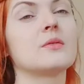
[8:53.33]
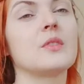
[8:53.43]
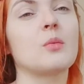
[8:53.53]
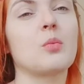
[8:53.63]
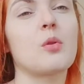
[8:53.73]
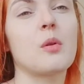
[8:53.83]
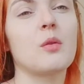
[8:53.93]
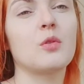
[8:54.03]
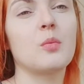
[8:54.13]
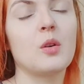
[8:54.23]
That probably
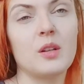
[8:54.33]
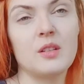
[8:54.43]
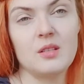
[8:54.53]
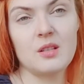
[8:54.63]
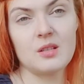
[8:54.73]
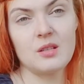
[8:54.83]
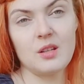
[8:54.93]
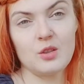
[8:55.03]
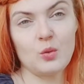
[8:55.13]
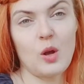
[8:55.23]
would be quite interesting
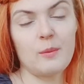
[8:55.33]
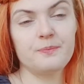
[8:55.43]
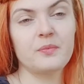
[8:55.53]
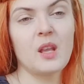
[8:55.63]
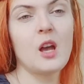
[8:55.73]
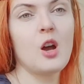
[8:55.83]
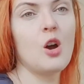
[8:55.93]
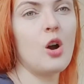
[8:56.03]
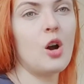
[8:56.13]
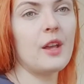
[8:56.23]
as well.
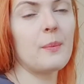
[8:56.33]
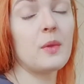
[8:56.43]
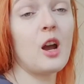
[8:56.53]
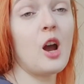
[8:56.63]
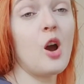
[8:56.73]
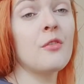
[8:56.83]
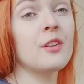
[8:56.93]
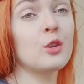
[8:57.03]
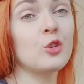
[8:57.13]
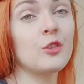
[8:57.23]
Okay, how I
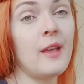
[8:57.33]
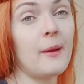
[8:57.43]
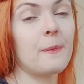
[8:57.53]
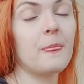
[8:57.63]
feel today?